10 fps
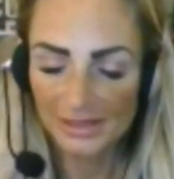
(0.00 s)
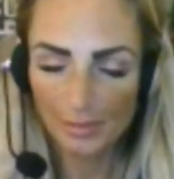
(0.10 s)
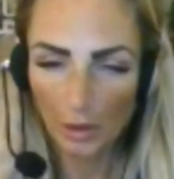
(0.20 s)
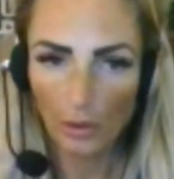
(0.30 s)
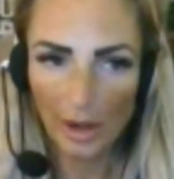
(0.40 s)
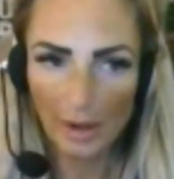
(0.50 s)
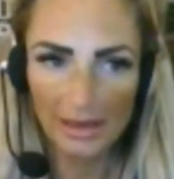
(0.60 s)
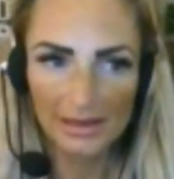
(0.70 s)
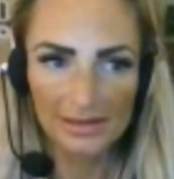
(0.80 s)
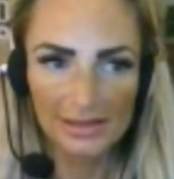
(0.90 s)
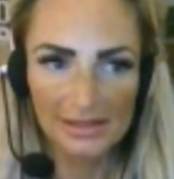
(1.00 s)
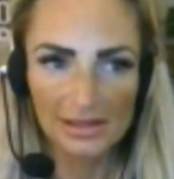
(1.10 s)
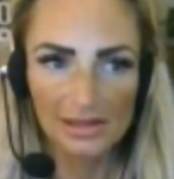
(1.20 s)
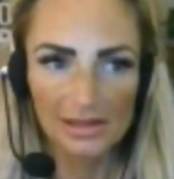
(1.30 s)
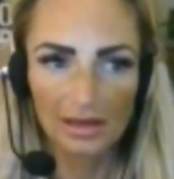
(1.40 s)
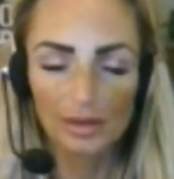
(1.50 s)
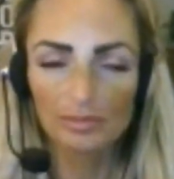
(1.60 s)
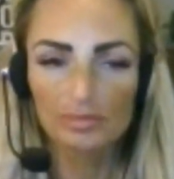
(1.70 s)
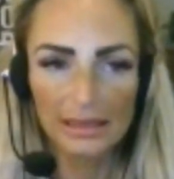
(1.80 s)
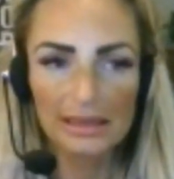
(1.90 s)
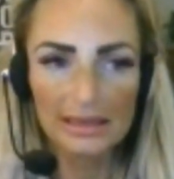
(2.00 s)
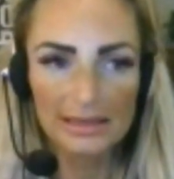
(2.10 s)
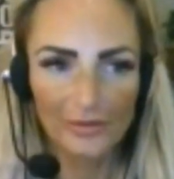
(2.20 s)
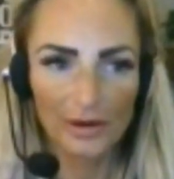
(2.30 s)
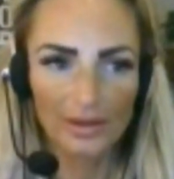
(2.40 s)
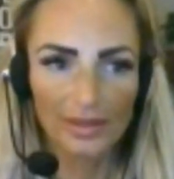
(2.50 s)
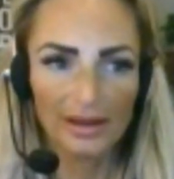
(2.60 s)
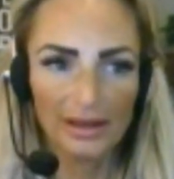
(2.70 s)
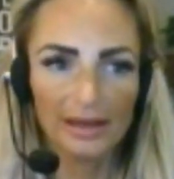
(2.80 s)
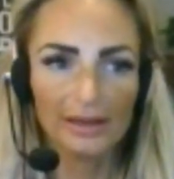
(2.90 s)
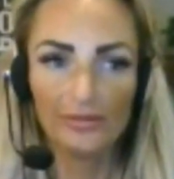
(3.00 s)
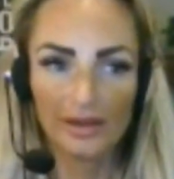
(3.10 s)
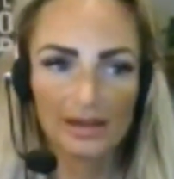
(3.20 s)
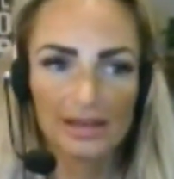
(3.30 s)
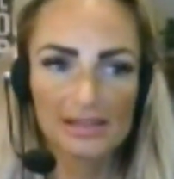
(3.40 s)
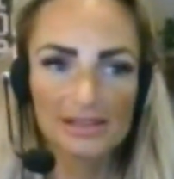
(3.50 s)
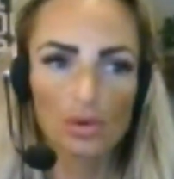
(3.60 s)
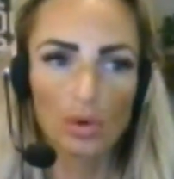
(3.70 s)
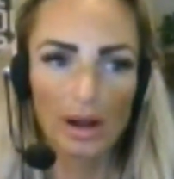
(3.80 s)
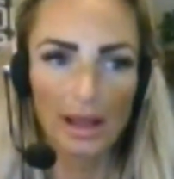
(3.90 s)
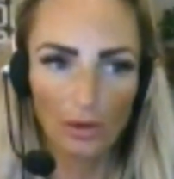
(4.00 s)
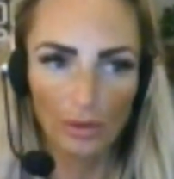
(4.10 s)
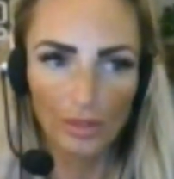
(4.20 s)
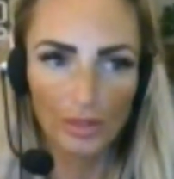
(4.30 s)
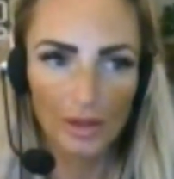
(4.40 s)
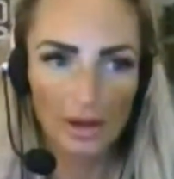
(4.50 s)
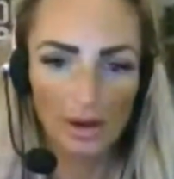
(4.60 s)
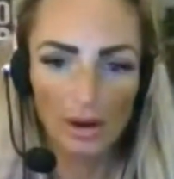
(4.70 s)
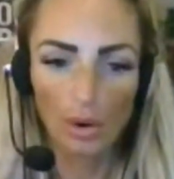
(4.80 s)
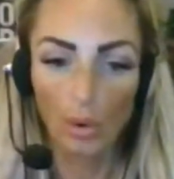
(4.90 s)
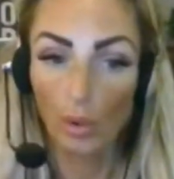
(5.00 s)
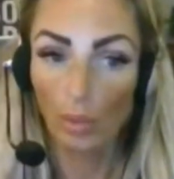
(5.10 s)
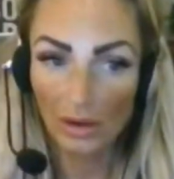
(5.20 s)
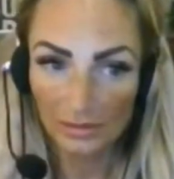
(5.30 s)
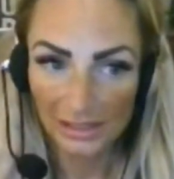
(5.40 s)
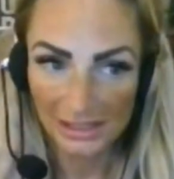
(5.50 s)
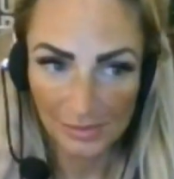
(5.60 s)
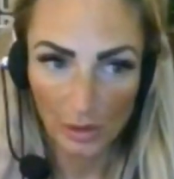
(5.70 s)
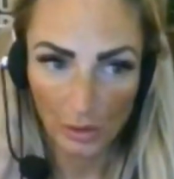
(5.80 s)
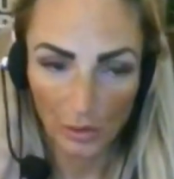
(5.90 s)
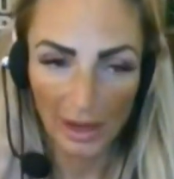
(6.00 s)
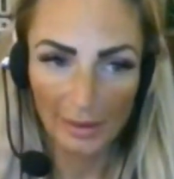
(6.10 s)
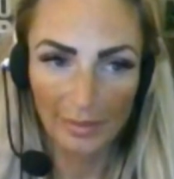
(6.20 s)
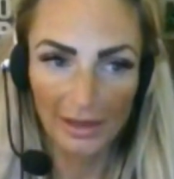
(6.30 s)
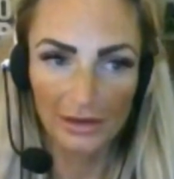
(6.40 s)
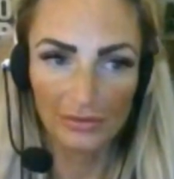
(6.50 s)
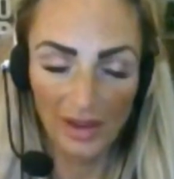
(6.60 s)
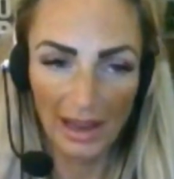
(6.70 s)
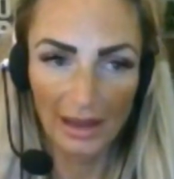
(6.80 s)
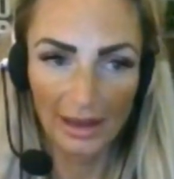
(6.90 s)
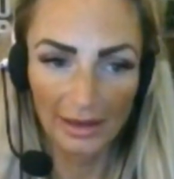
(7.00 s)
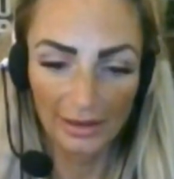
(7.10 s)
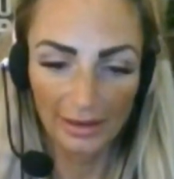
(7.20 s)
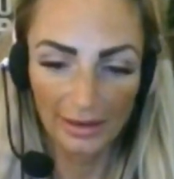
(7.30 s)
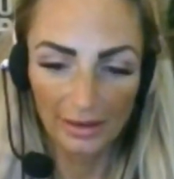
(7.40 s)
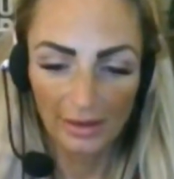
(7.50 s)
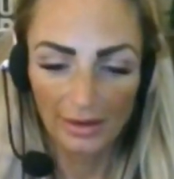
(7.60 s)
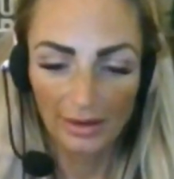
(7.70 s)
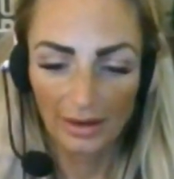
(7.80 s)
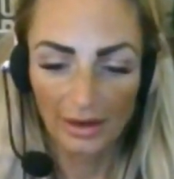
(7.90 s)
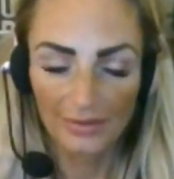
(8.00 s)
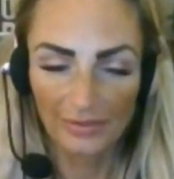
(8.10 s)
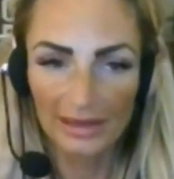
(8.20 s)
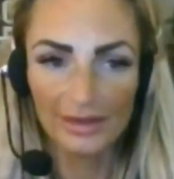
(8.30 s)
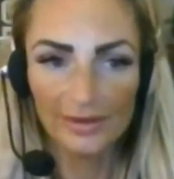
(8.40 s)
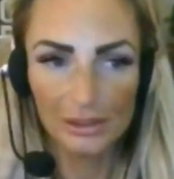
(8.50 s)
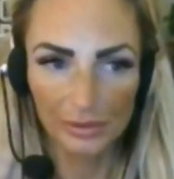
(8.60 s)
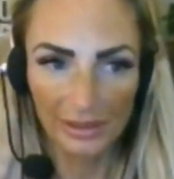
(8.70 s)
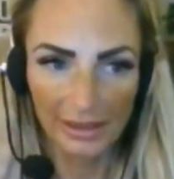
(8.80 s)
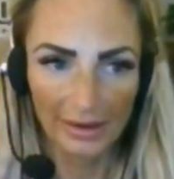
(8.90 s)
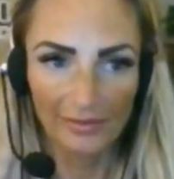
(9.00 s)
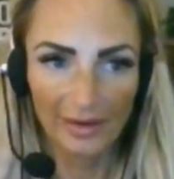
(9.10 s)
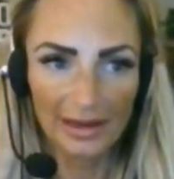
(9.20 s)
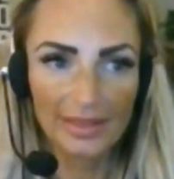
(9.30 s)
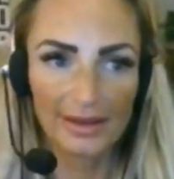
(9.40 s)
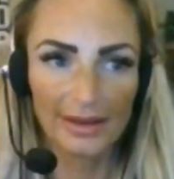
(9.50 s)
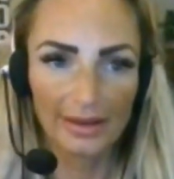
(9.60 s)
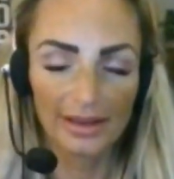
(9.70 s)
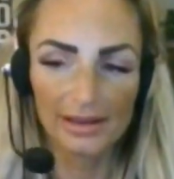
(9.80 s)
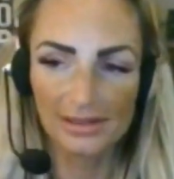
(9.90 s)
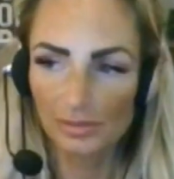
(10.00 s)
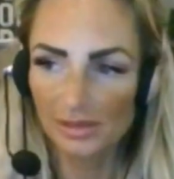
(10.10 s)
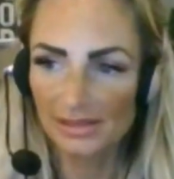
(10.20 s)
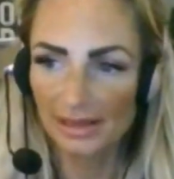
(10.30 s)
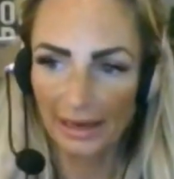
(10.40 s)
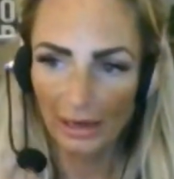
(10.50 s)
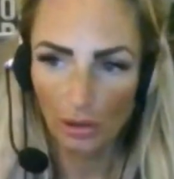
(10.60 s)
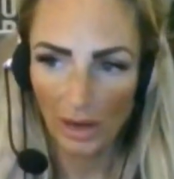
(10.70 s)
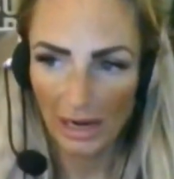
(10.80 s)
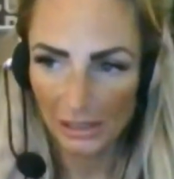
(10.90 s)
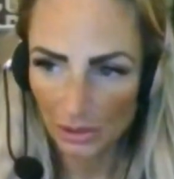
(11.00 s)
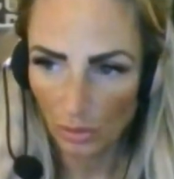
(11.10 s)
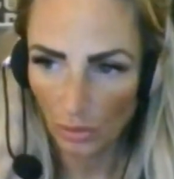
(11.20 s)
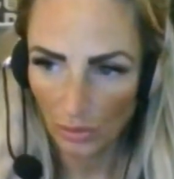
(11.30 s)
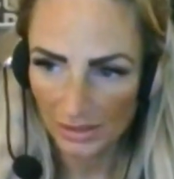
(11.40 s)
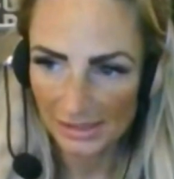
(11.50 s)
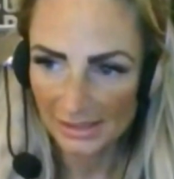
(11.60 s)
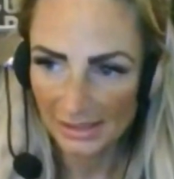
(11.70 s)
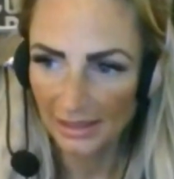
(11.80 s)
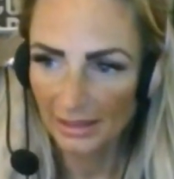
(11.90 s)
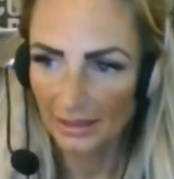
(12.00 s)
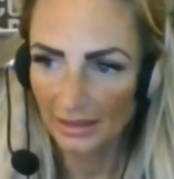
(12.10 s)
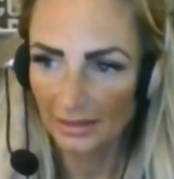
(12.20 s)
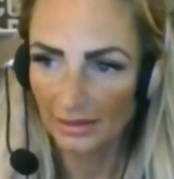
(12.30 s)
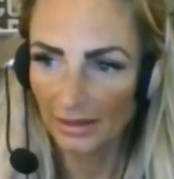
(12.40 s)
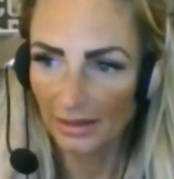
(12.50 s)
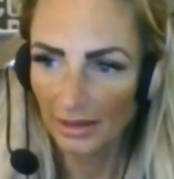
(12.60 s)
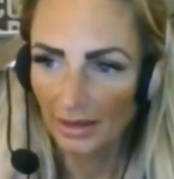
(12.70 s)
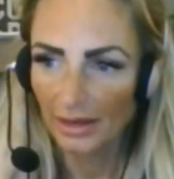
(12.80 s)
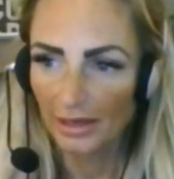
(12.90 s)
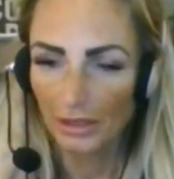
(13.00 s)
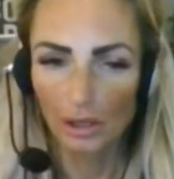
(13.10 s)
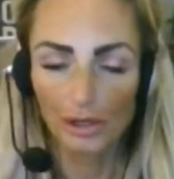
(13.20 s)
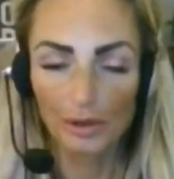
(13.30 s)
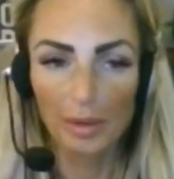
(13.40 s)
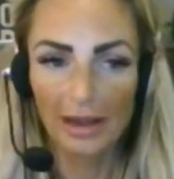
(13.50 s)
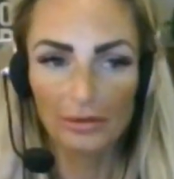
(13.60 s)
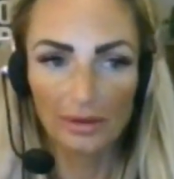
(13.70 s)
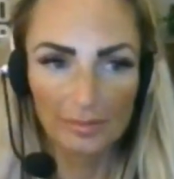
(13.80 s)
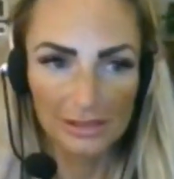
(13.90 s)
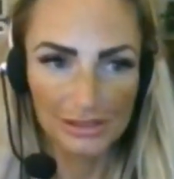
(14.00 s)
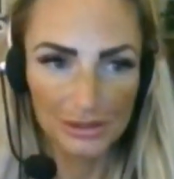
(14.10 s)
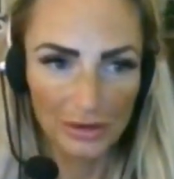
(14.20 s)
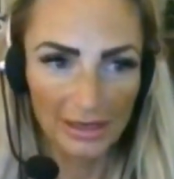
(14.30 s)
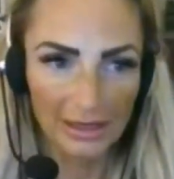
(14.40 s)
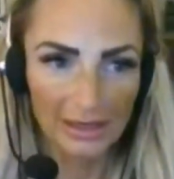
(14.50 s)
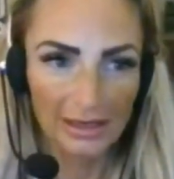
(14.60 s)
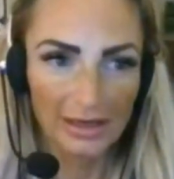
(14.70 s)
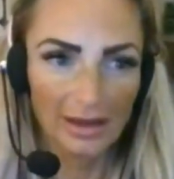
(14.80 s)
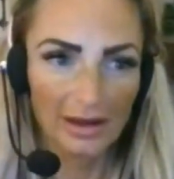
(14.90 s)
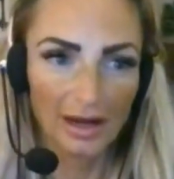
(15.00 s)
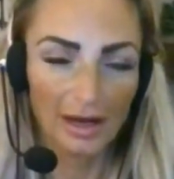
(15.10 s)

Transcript: program is completely different than any fitness or health or wellness program that you've had kind of individually. If anything, it's almost like a crash course in, you know, your biochemistry,